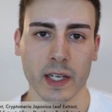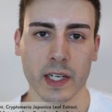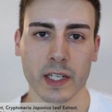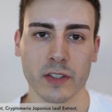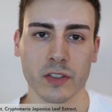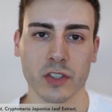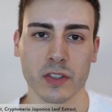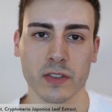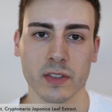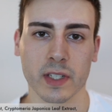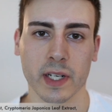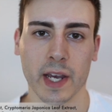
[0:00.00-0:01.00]
is
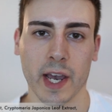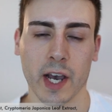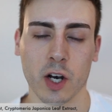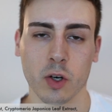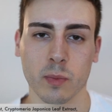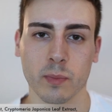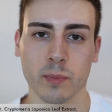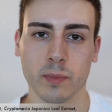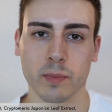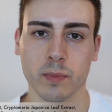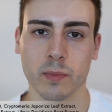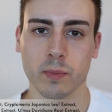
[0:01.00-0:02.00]
just gonna help
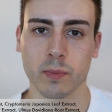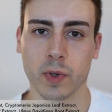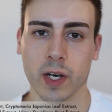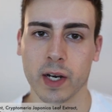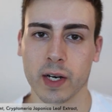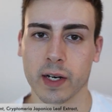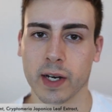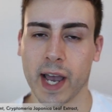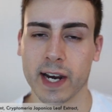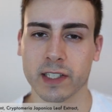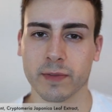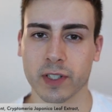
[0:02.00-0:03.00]
uh,
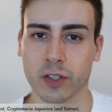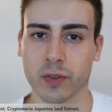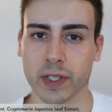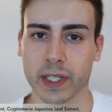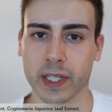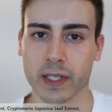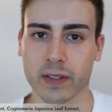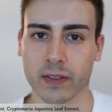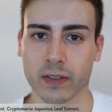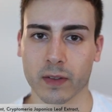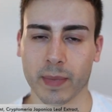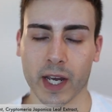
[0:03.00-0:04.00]
active
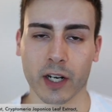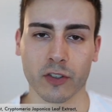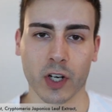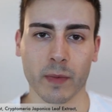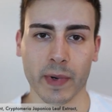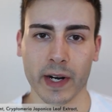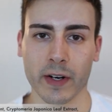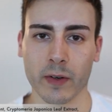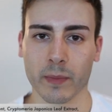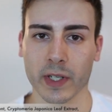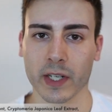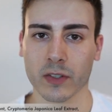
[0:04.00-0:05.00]
ingredients penetrate better,
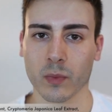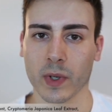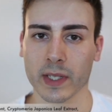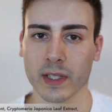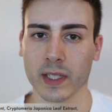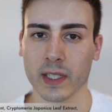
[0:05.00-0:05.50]
because what the